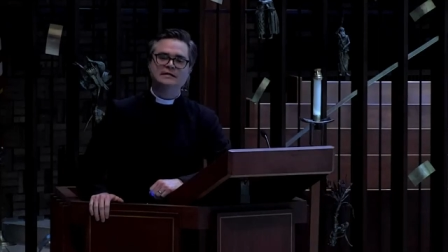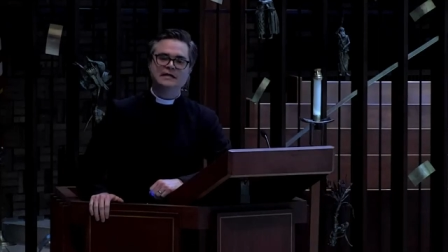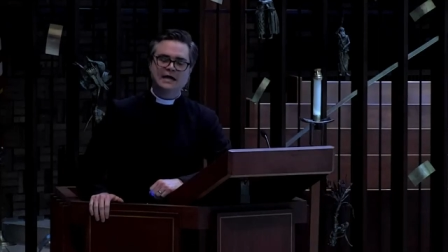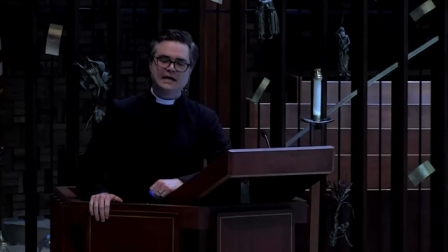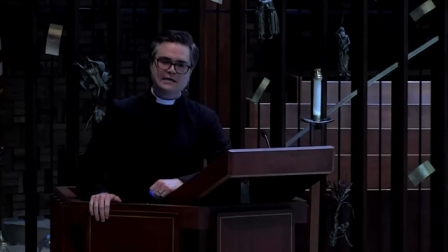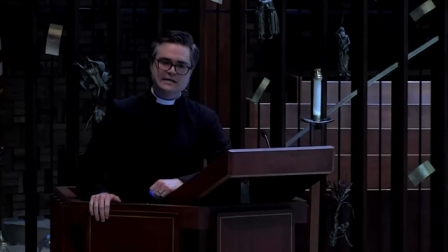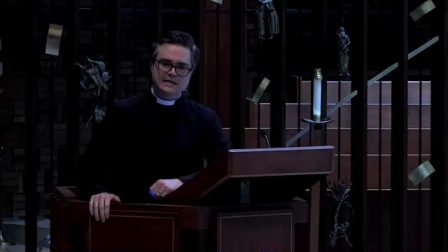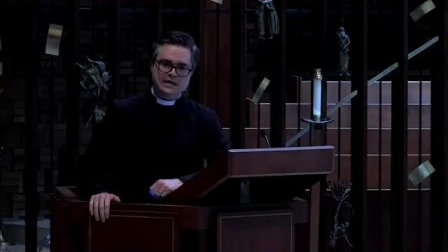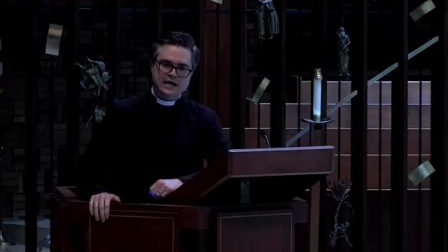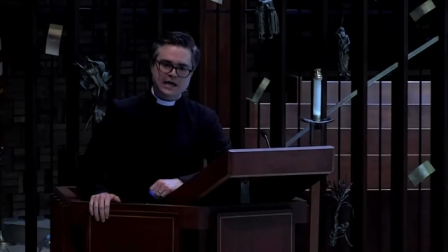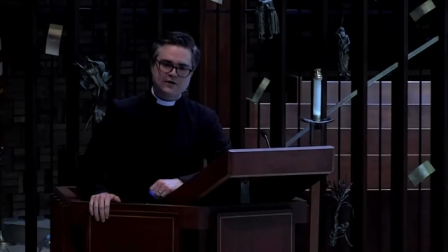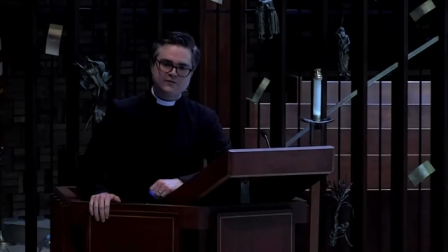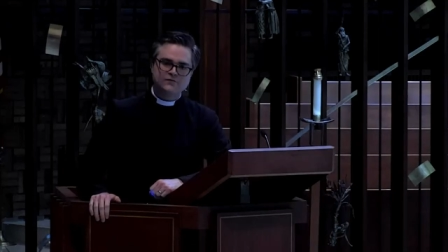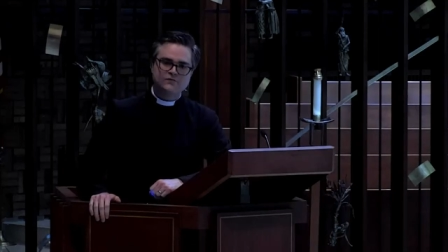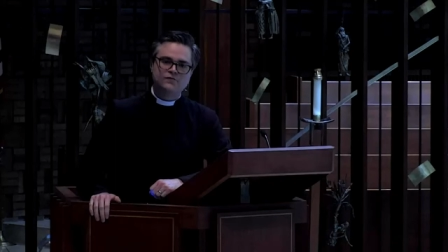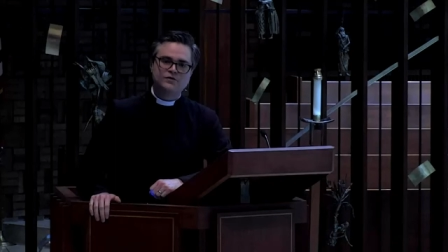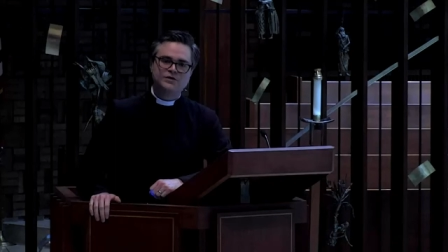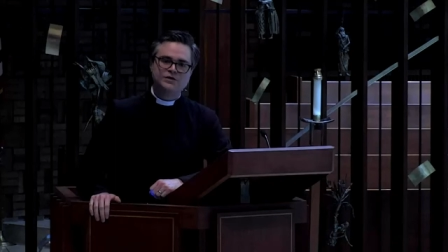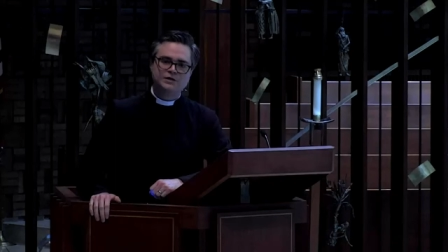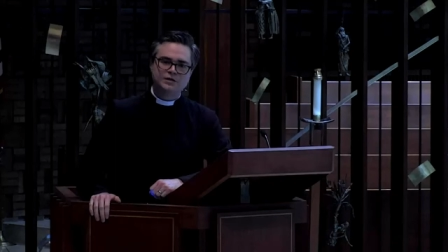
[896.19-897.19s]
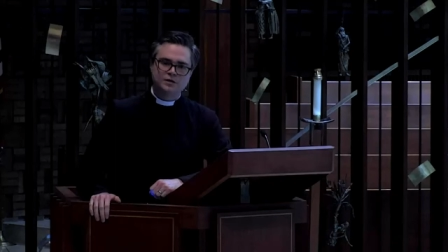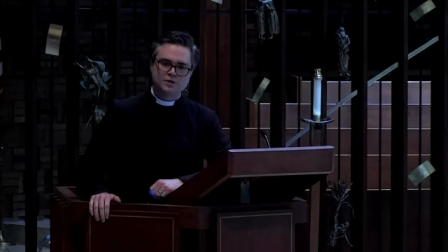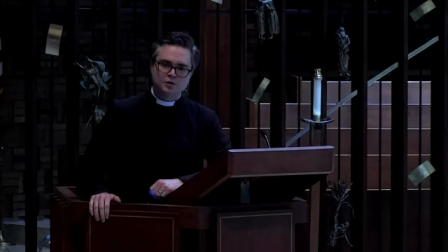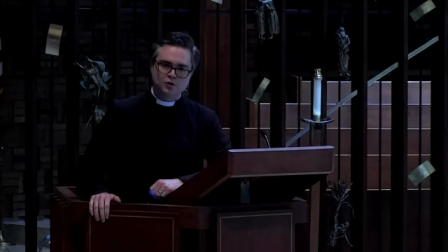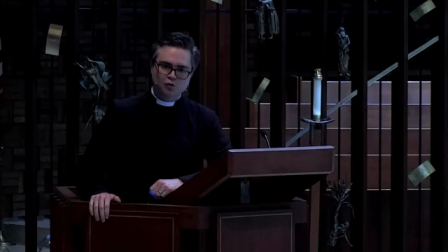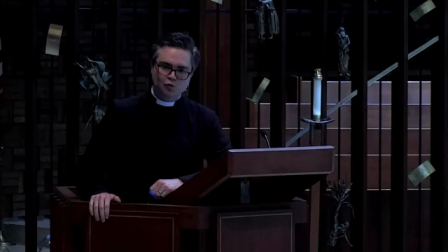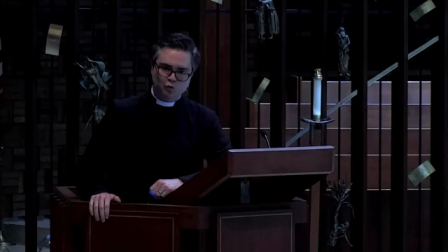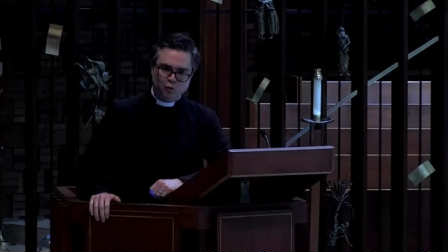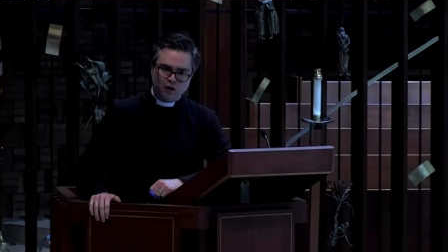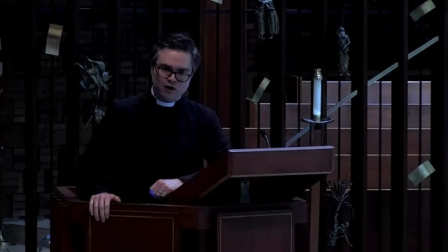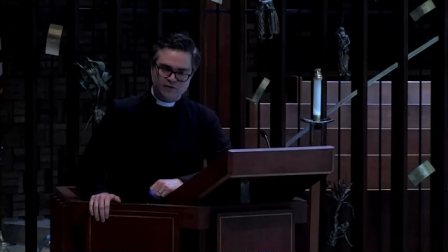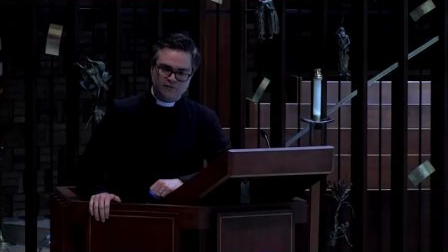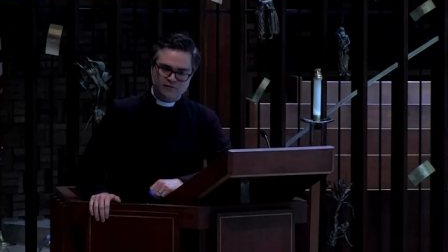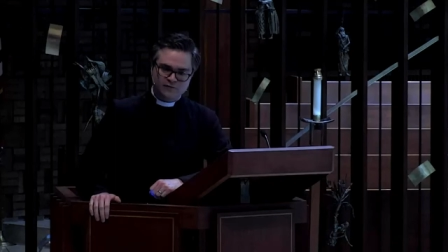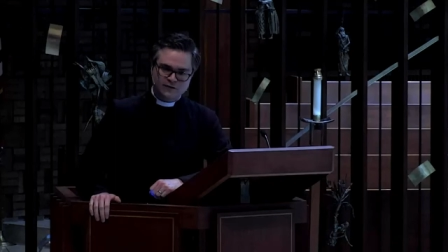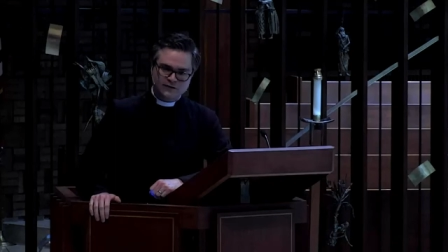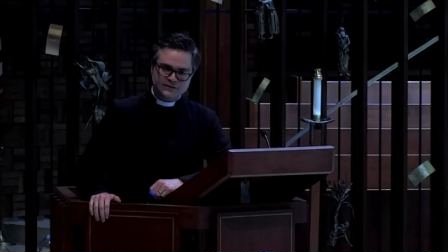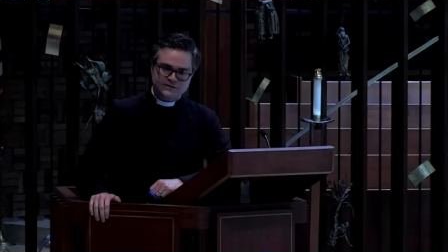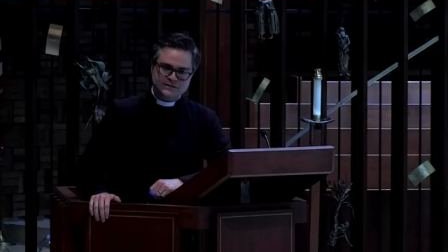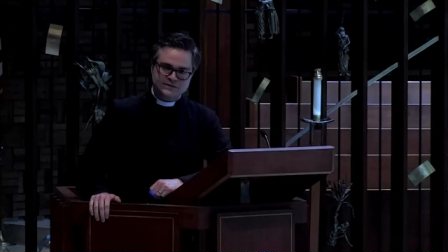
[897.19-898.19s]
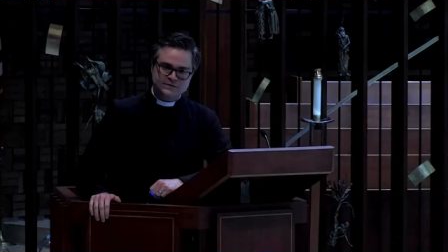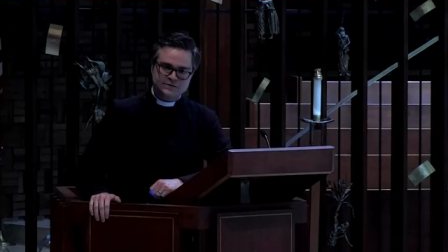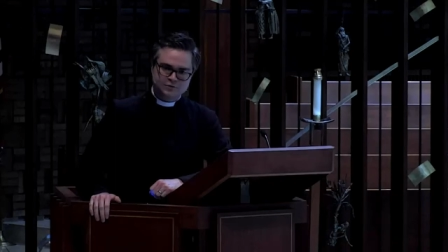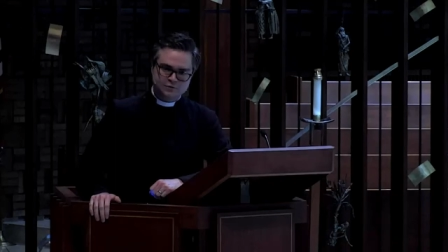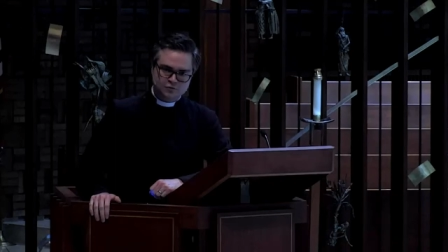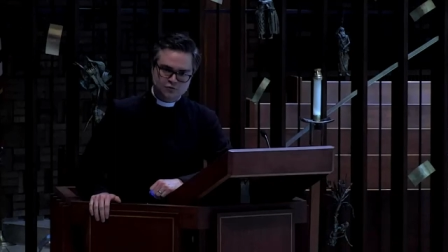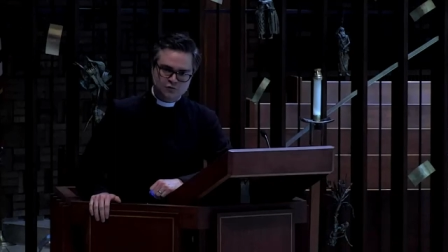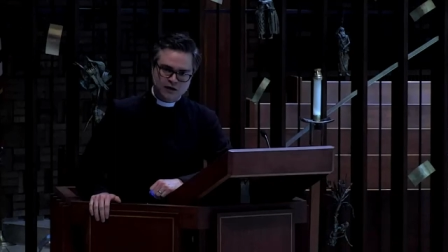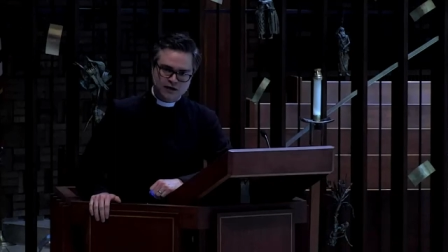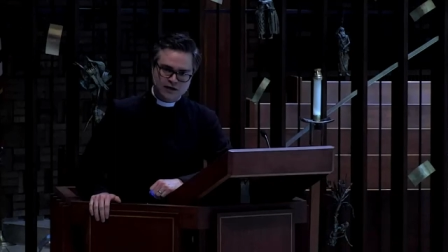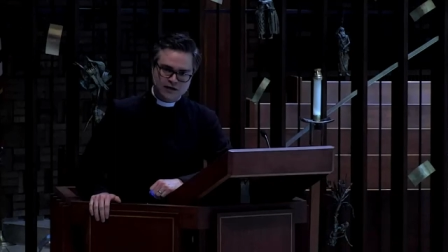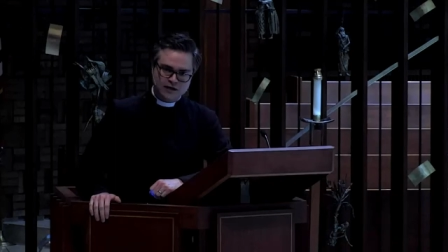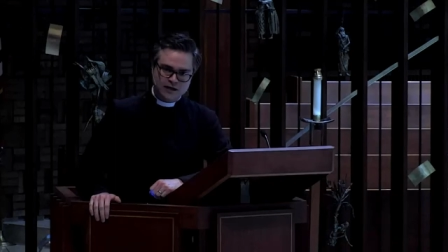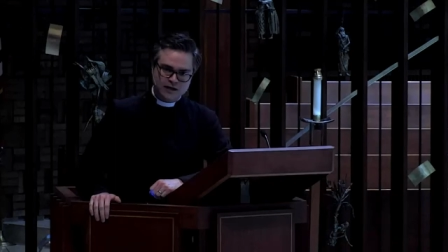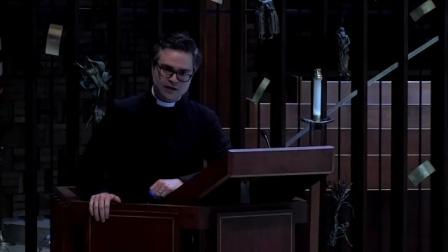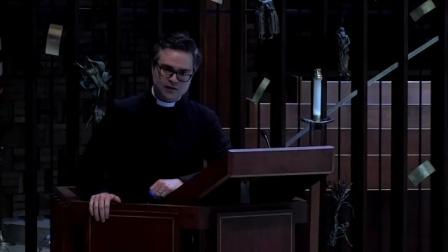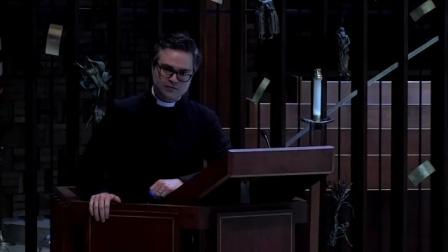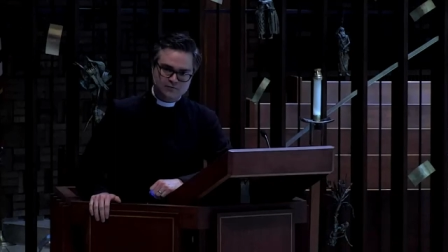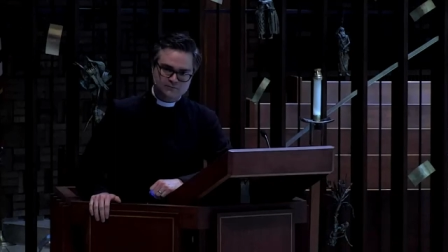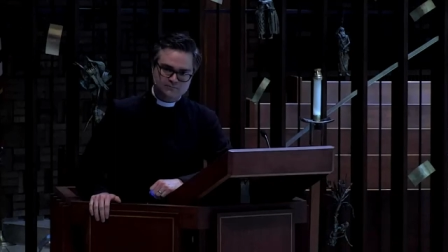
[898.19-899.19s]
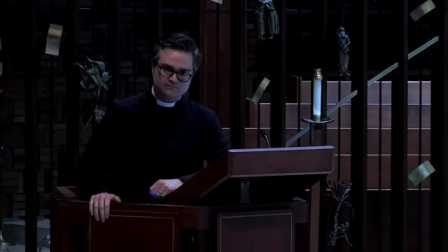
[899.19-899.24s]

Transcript: and every one of us right now.